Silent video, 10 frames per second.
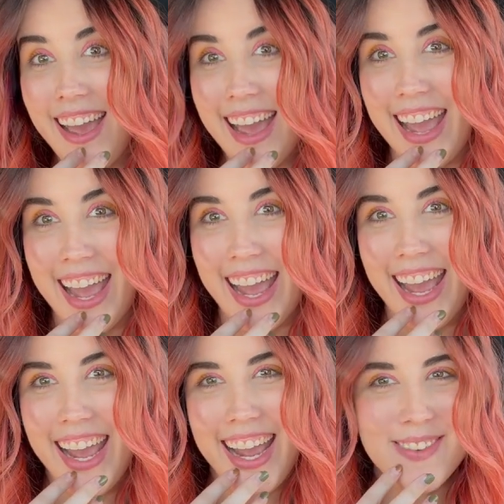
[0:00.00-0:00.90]

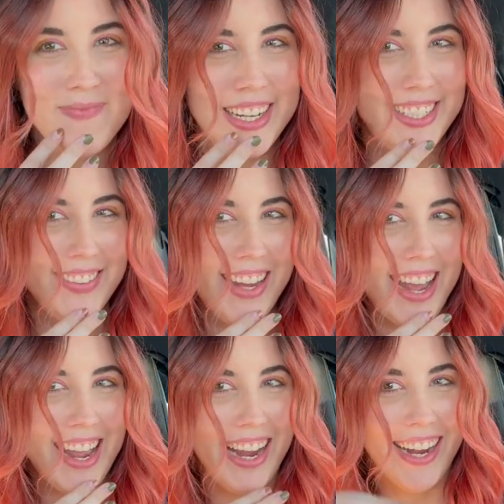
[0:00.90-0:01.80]
Okay, my new
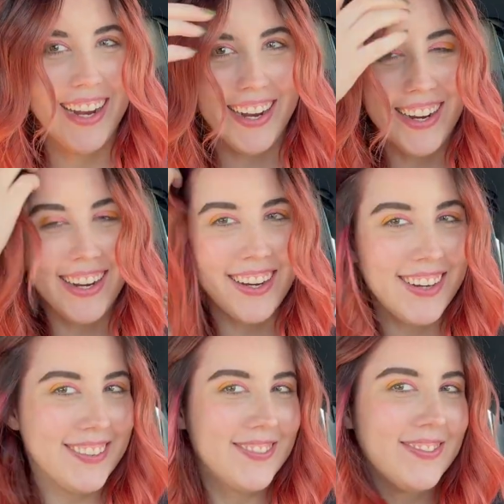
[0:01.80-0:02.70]

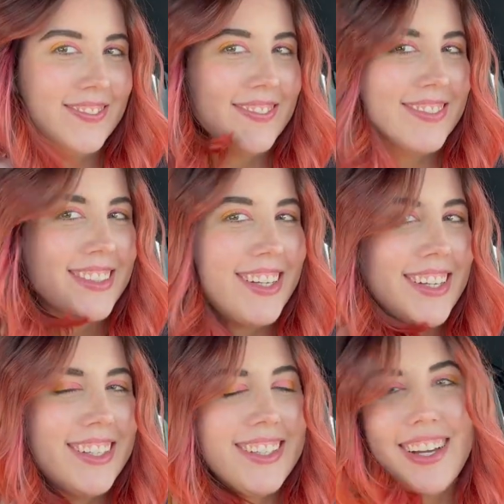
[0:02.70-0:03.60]
hair.
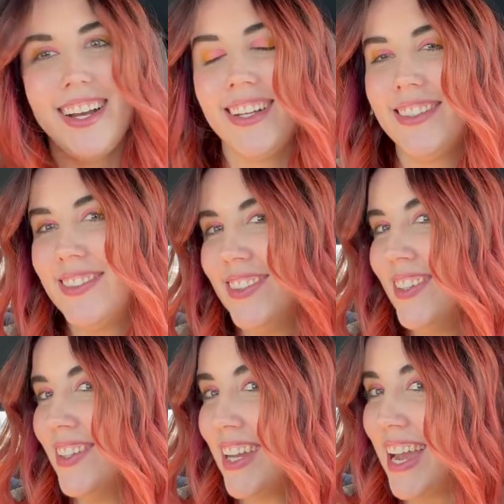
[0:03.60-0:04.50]
Oh,
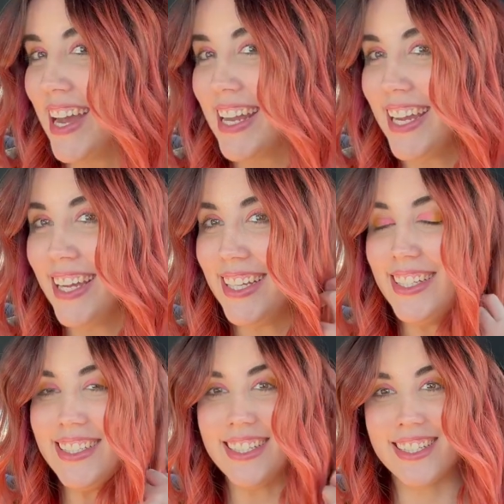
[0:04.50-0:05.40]
look at
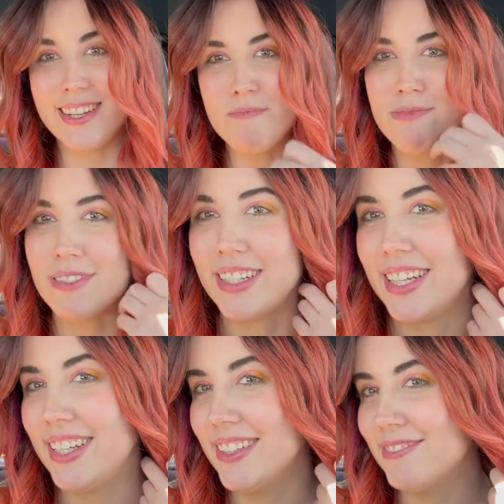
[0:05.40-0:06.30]
it. Isn't it
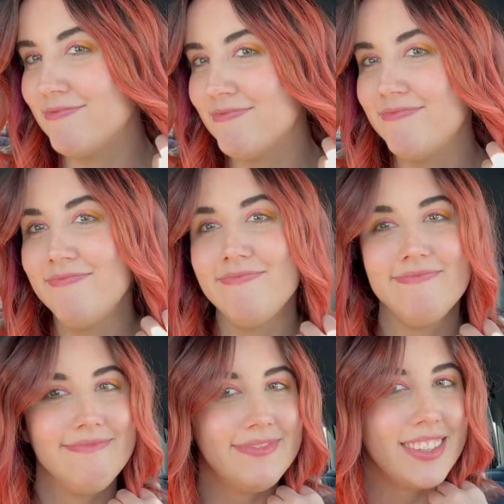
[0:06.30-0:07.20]
pretty?
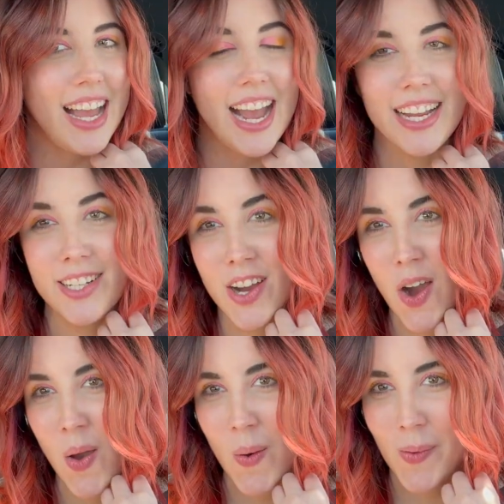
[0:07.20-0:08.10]
I
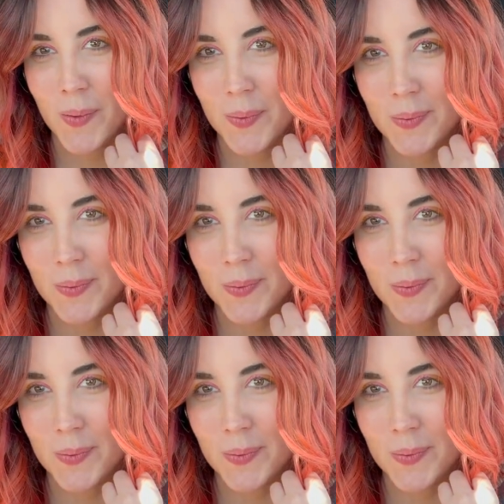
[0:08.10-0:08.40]
know.